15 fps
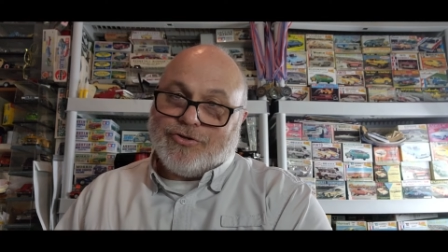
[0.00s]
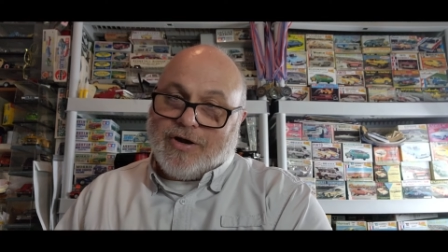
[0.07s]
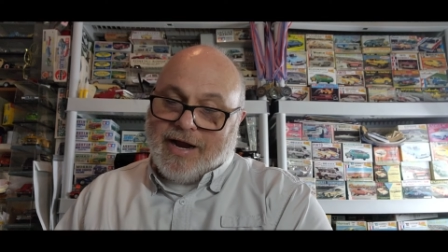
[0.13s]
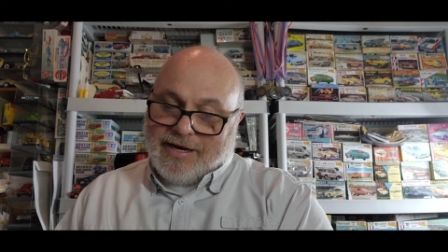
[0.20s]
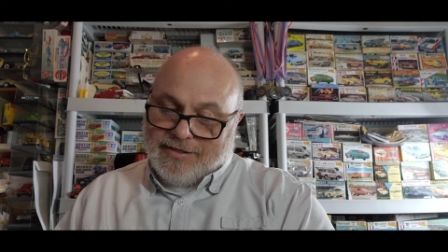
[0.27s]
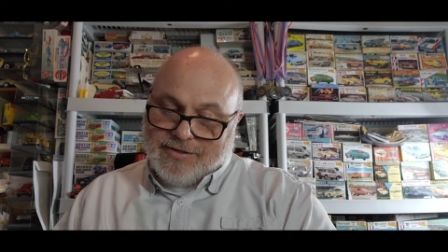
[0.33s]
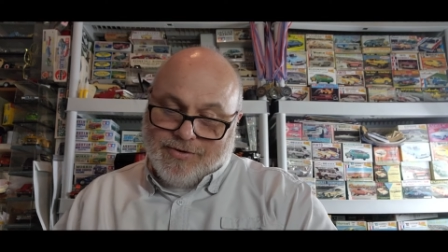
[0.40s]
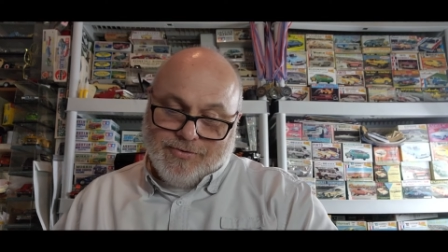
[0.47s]

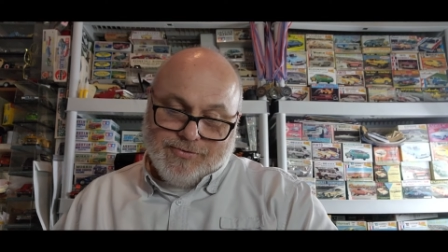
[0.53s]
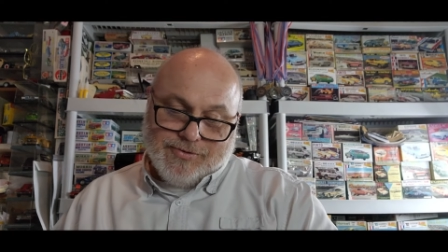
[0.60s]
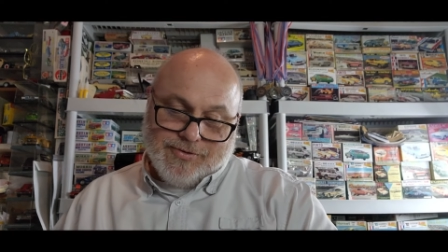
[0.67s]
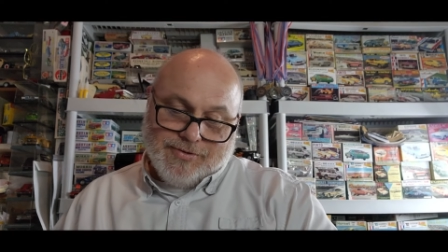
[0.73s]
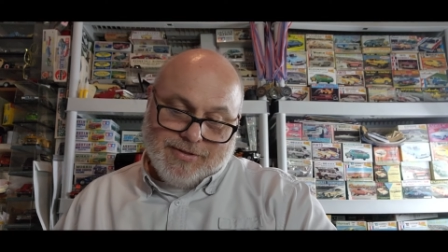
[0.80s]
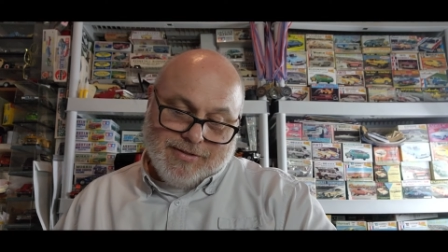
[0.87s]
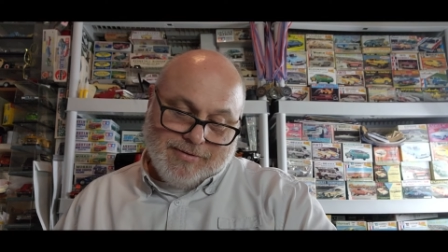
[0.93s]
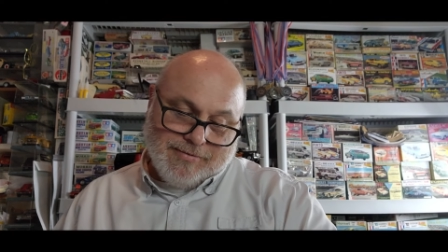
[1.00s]
track nose
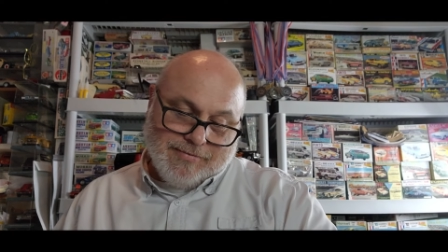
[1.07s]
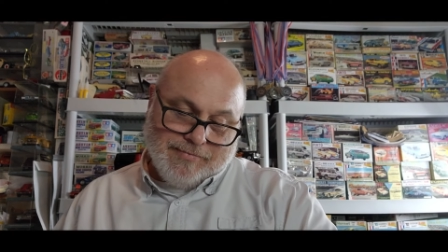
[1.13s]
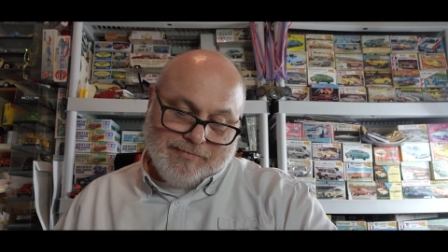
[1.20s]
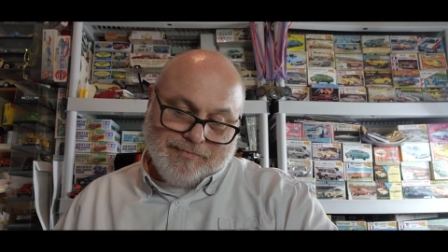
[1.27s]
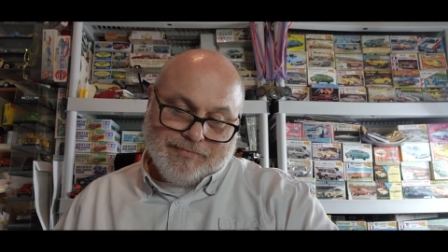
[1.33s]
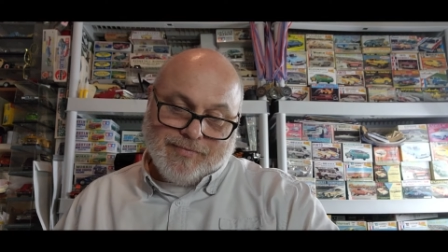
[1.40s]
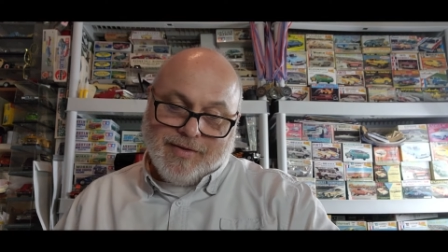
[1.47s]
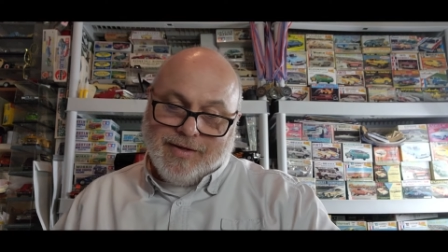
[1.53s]
on it.
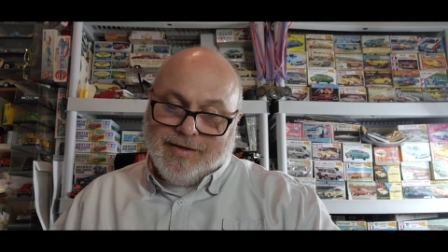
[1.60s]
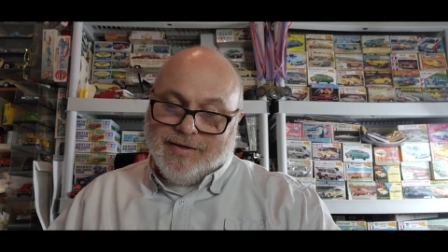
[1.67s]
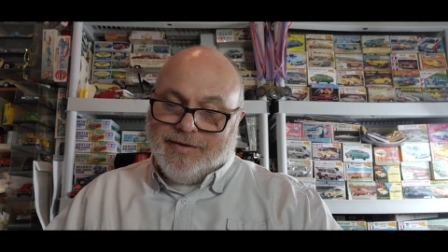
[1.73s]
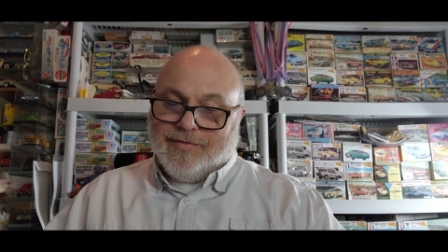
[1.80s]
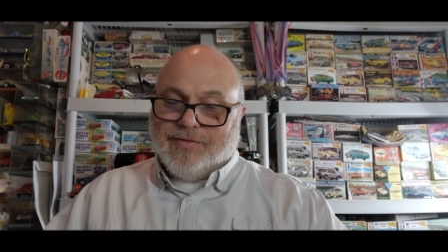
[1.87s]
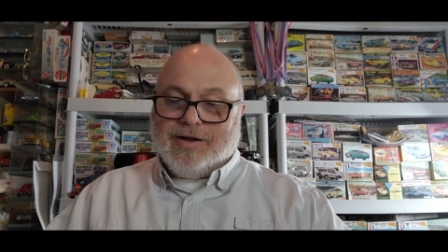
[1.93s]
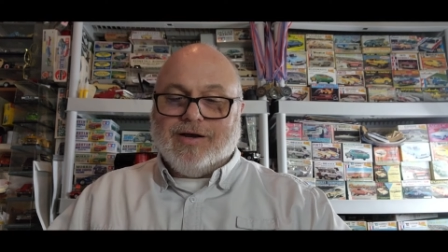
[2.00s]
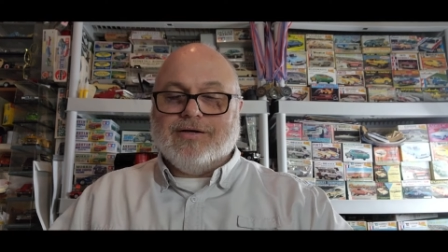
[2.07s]

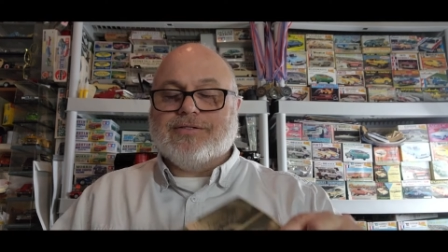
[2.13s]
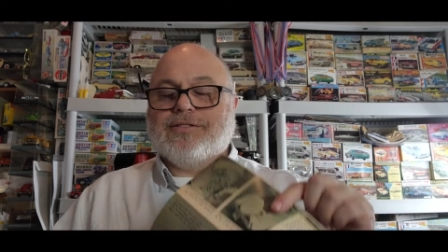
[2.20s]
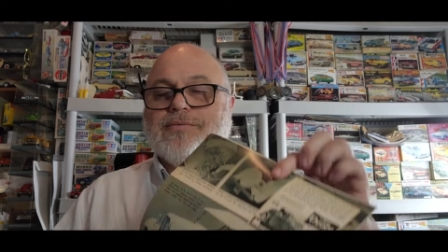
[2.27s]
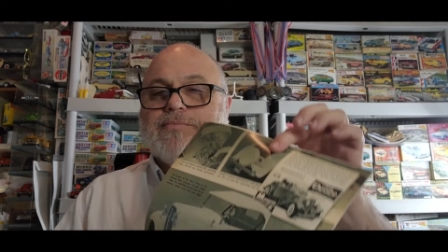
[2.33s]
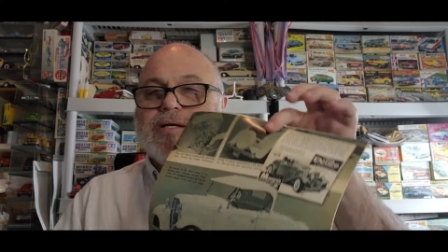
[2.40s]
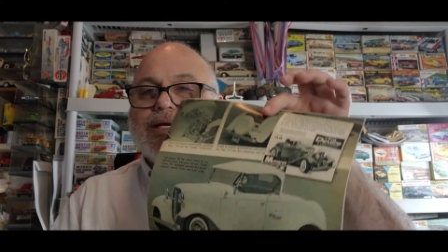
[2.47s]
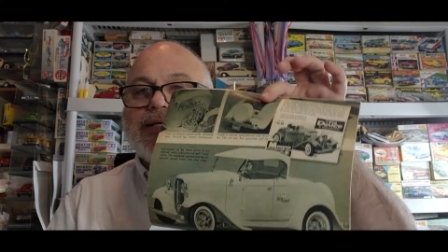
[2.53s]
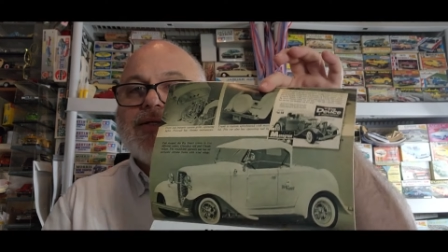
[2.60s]
There's the
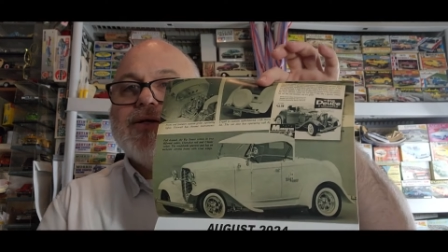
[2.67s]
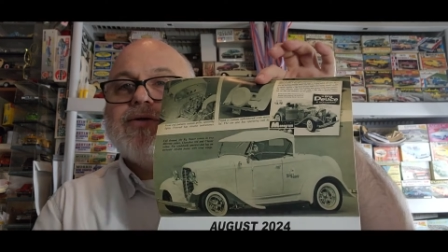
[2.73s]
big